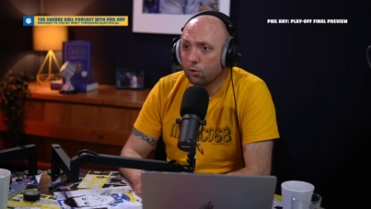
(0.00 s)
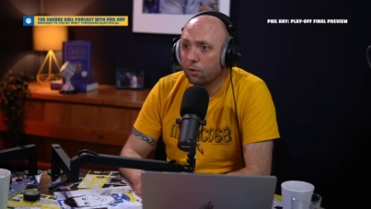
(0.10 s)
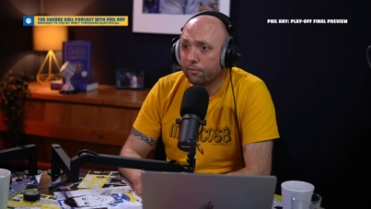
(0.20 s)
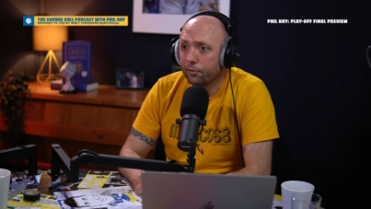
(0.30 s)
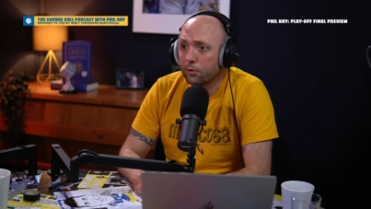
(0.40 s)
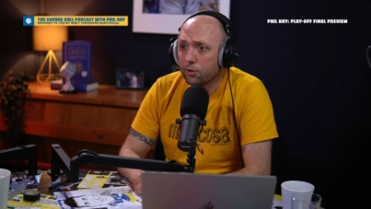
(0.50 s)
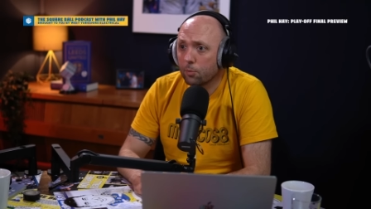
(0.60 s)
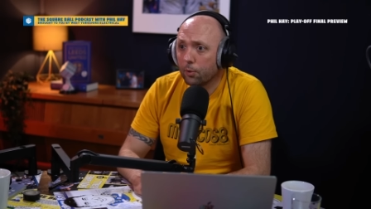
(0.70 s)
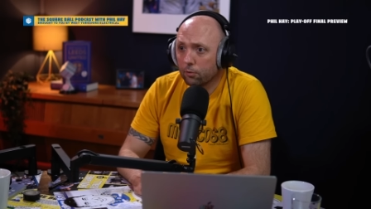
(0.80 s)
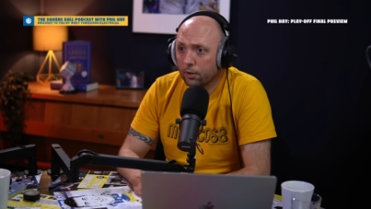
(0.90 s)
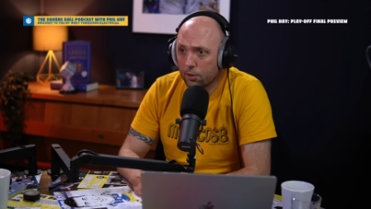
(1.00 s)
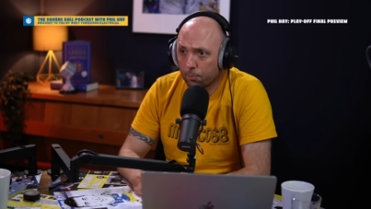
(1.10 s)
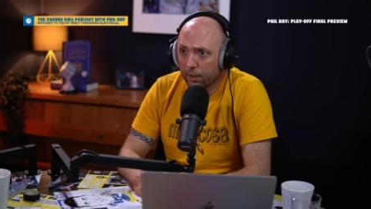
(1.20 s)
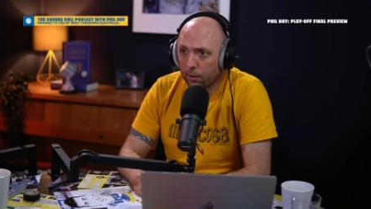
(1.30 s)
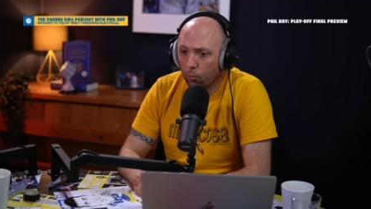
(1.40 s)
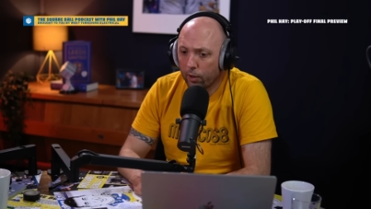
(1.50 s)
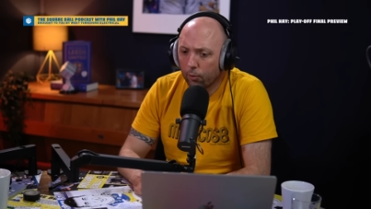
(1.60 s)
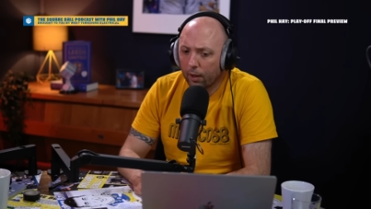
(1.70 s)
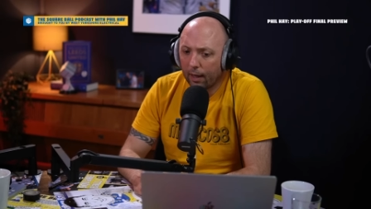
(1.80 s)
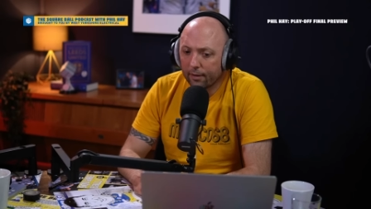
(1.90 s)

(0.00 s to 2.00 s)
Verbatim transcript: you confidence about Leeds playing well.